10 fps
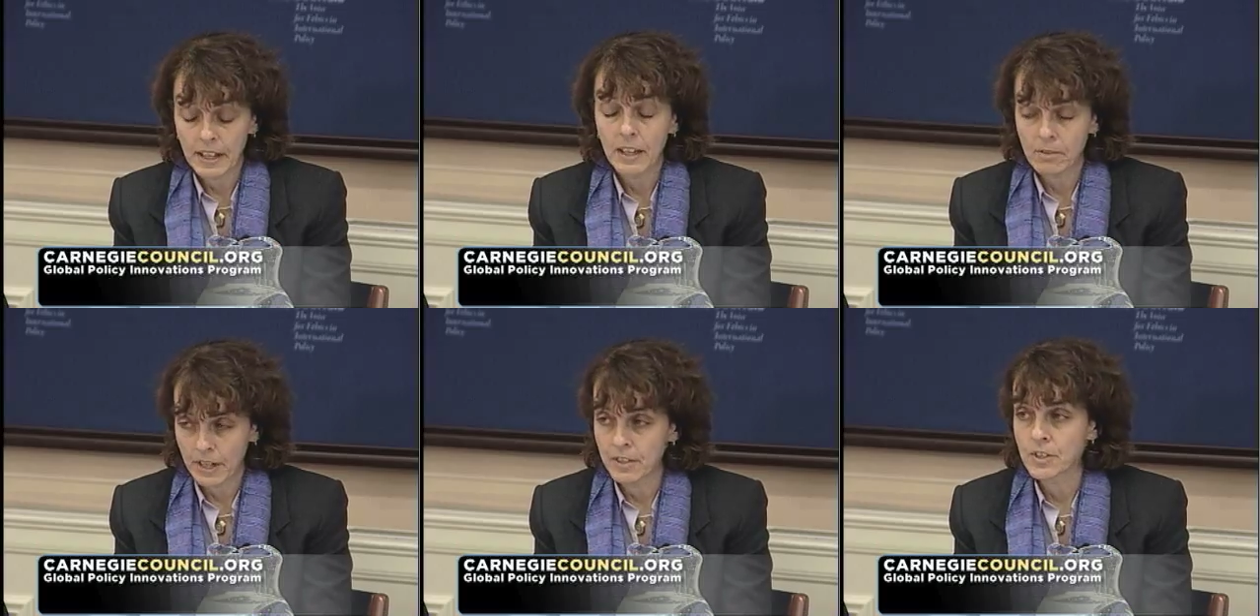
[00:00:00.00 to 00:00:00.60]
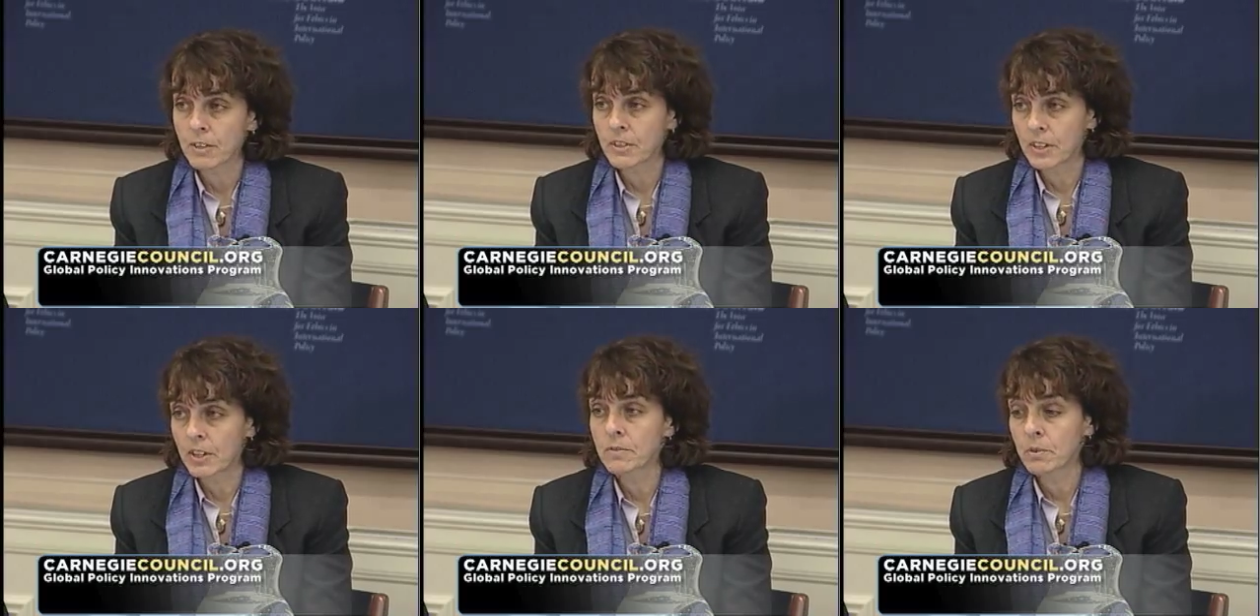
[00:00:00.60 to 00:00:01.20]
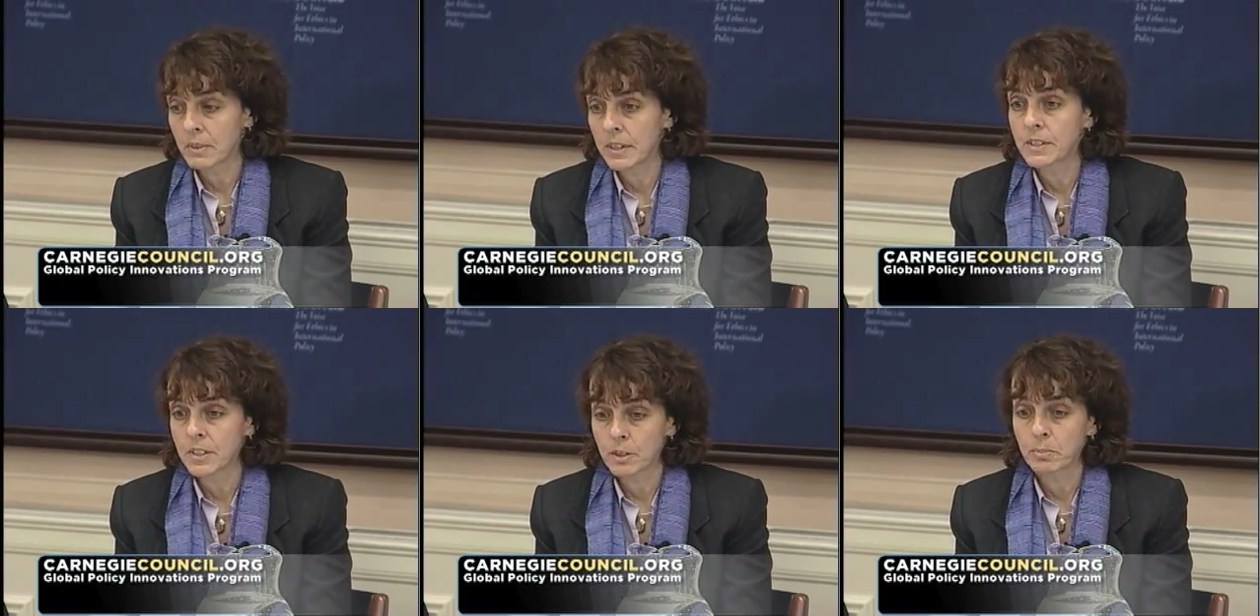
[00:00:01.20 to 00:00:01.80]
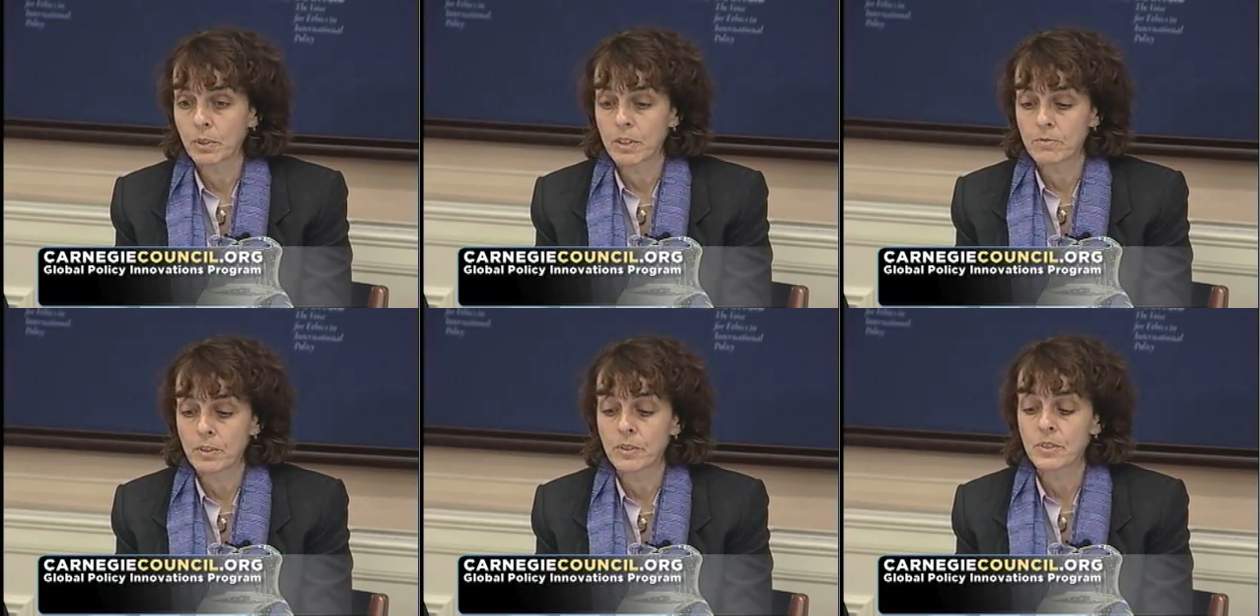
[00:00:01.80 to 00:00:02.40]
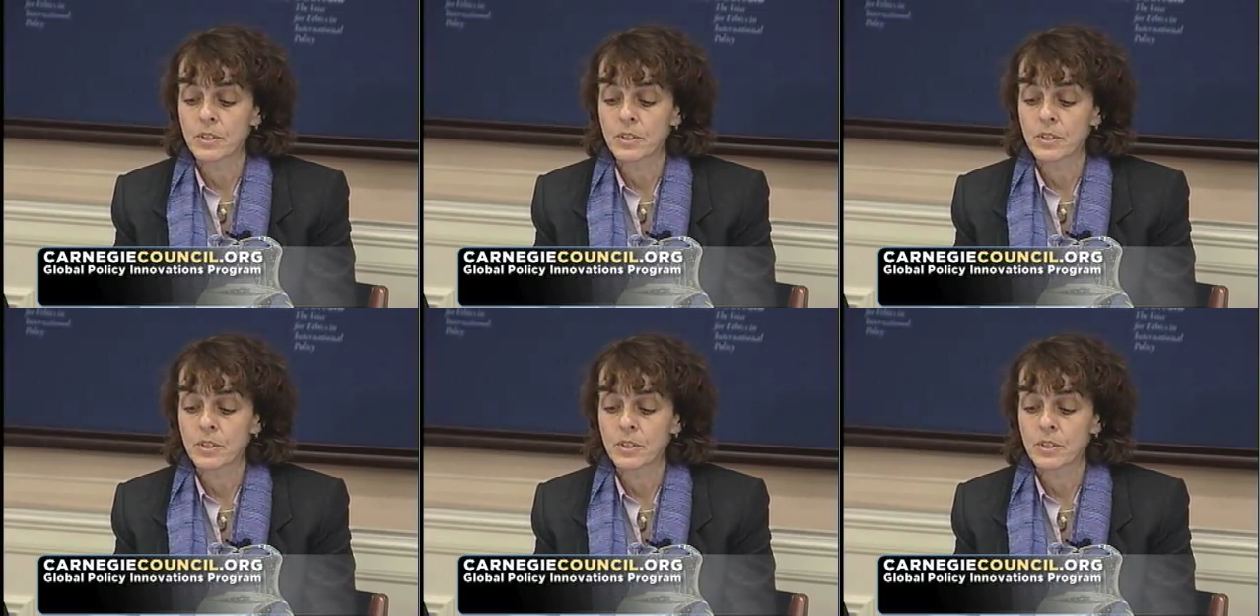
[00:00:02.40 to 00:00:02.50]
advantage of enough, and we need to deploy further.